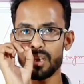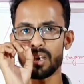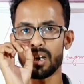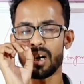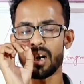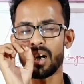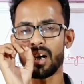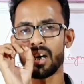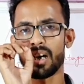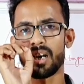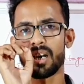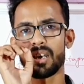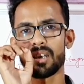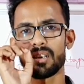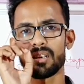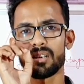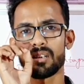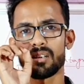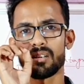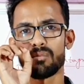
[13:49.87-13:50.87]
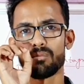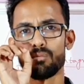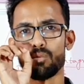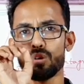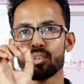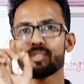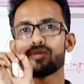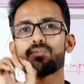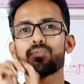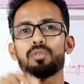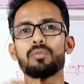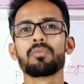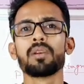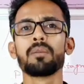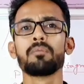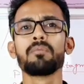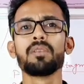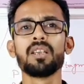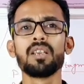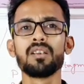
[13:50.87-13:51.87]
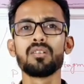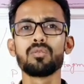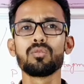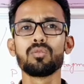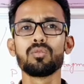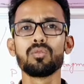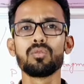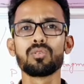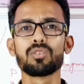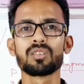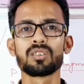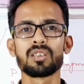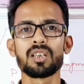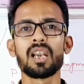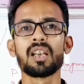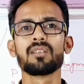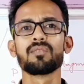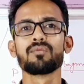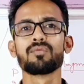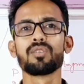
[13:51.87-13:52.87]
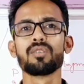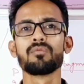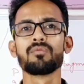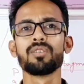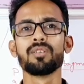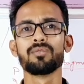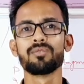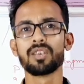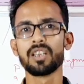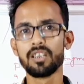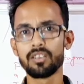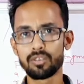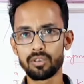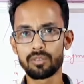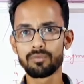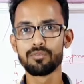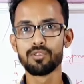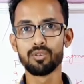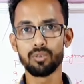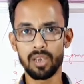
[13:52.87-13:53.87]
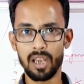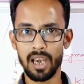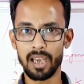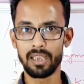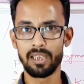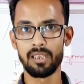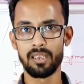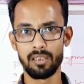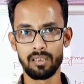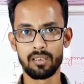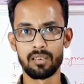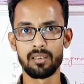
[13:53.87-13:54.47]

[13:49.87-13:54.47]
are most probably to start from 15th of July.